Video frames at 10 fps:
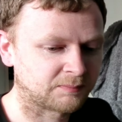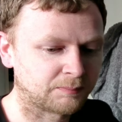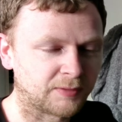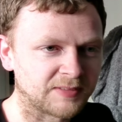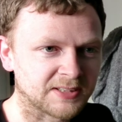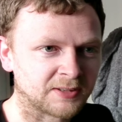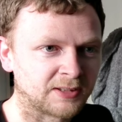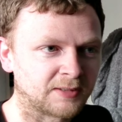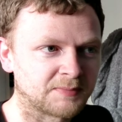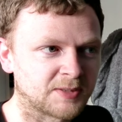Put this on
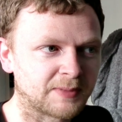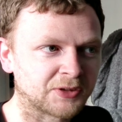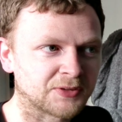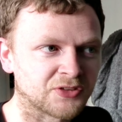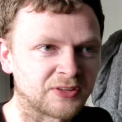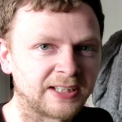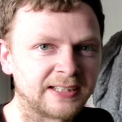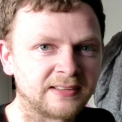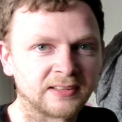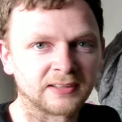a special
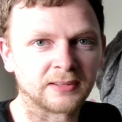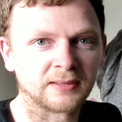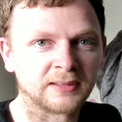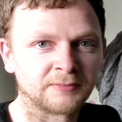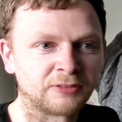terrain or a